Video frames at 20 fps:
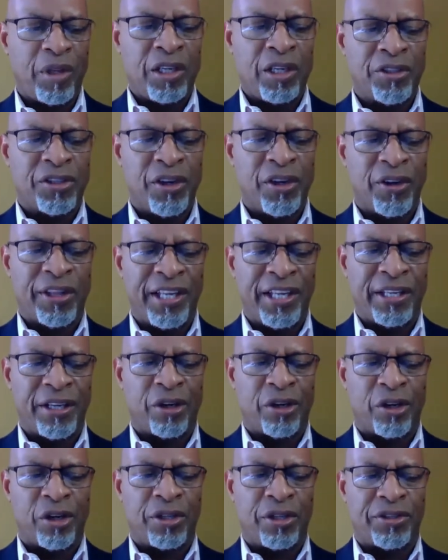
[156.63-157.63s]
So that
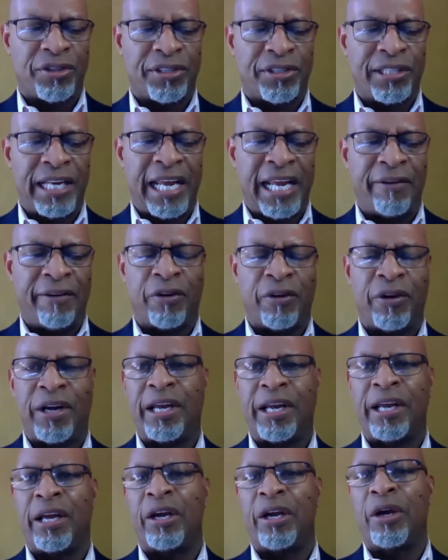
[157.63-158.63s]

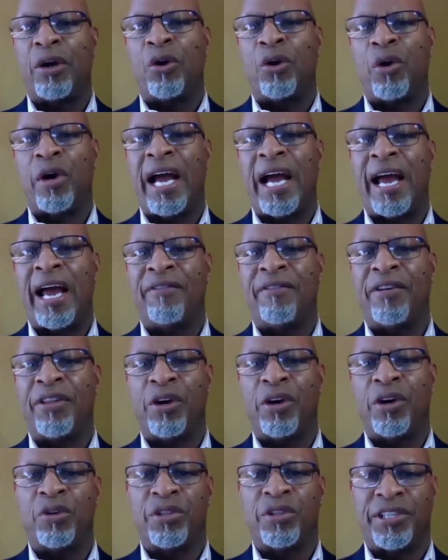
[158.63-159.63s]
slavery or having
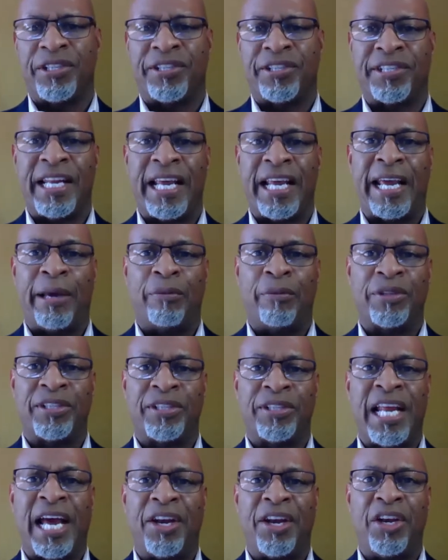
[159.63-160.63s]
those enslaved was
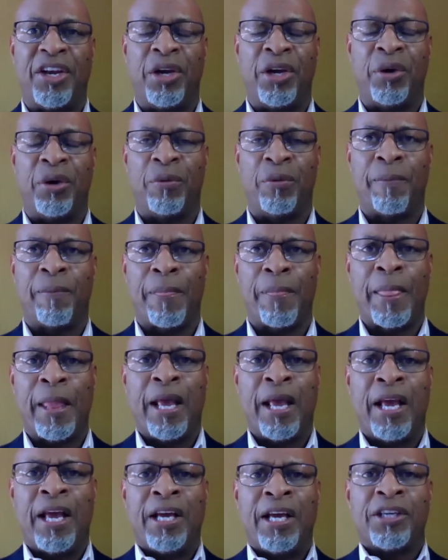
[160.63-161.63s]
not new.
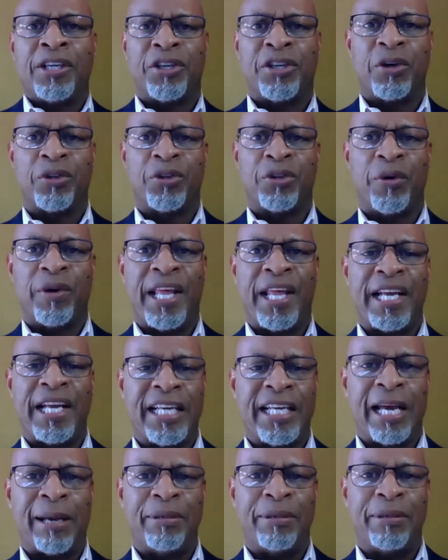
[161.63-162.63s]
So during that
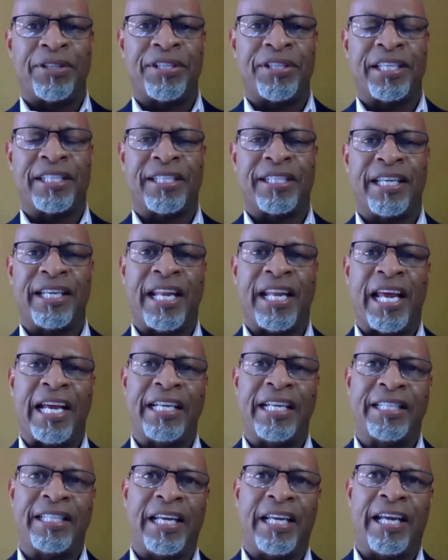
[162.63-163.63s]
time in sixteen
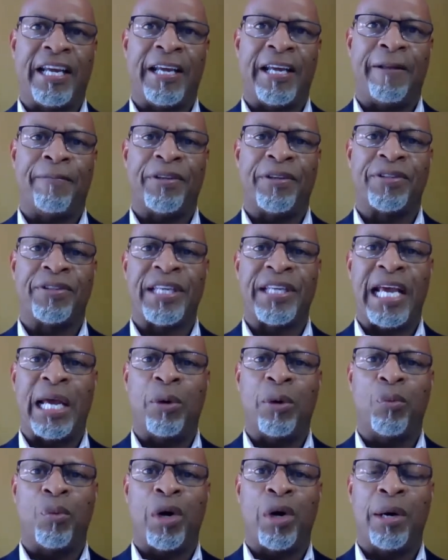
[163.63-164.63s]
nineteen, the
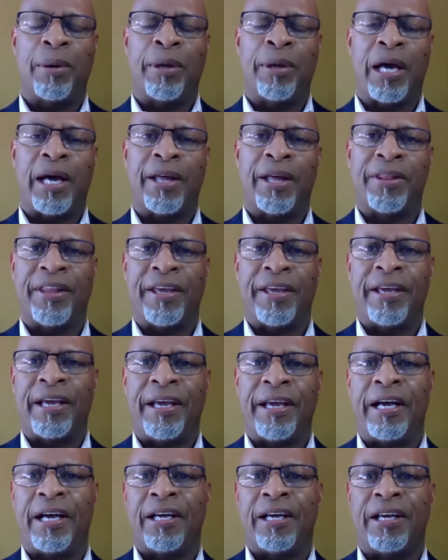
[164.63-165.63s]
San Juan, uh, the
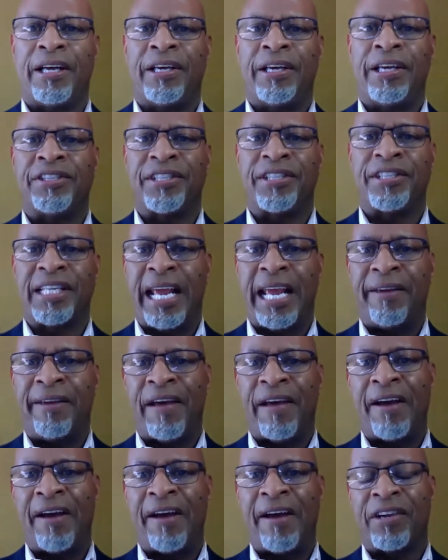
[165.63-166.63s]
uh, enslaved
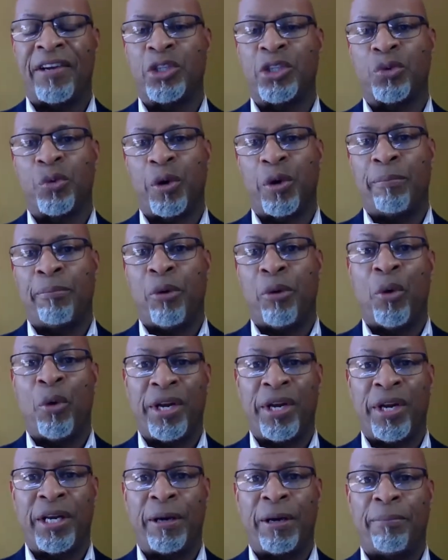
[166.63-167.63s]
Africans were
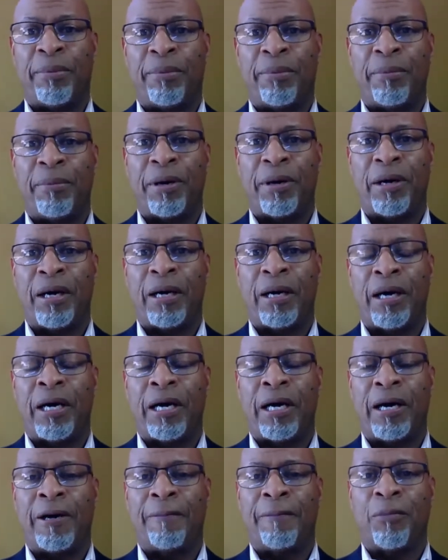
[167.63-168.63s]
boarded up
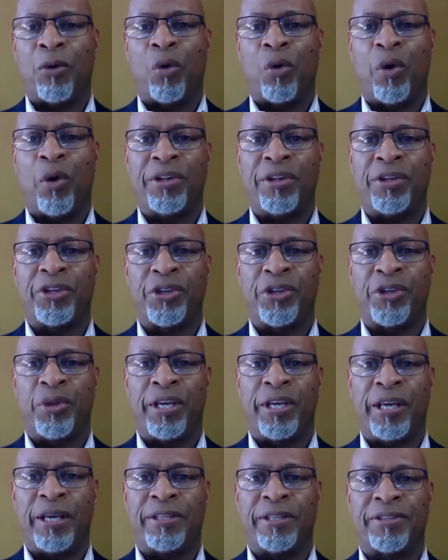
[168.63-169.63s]
um, onto
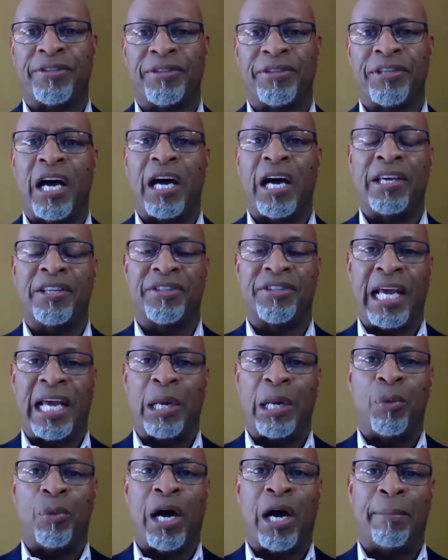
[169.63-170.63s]
the
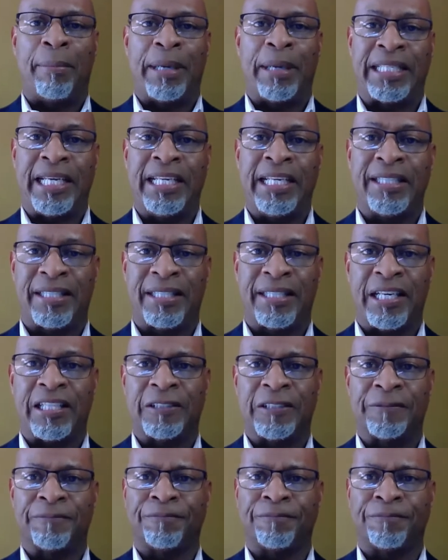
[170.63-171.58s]
San Juan Bautista